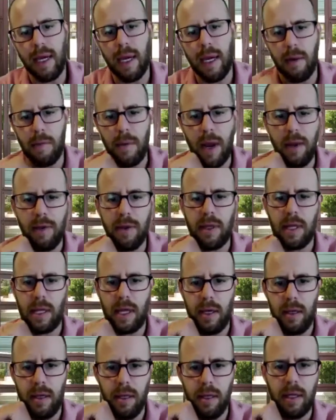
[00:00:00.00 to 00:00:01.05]
and rap
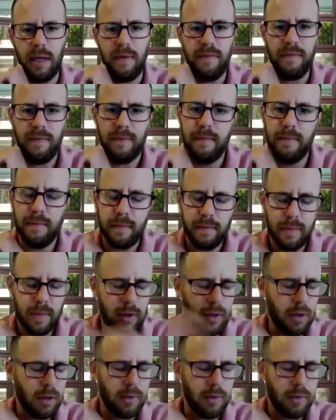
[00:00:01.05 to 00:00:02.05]
skills have just been